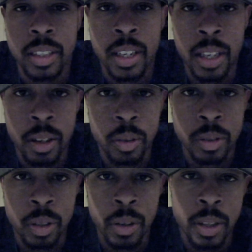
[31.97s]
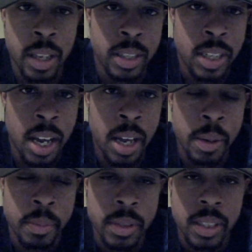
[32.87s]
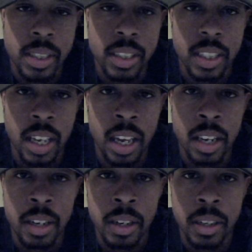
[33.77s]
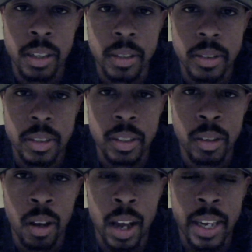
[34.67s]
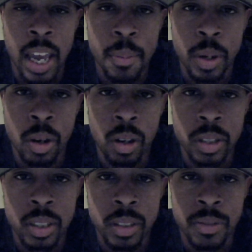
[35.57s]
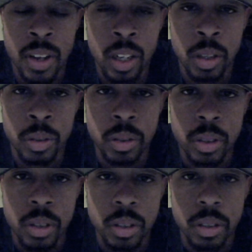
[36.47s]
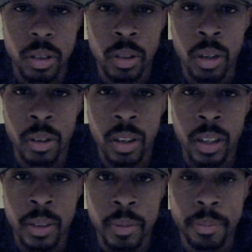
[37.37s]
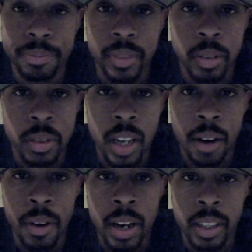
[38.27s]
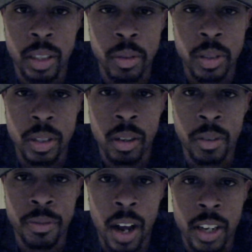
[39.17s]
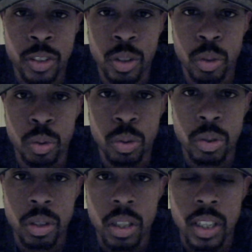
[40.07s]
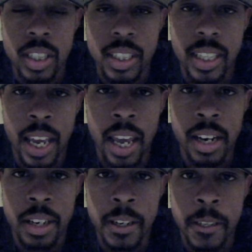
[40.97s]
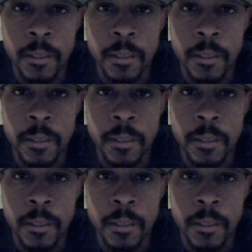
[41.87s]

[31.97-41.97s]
in that time. And I came across this fellow on it was on Fox News, and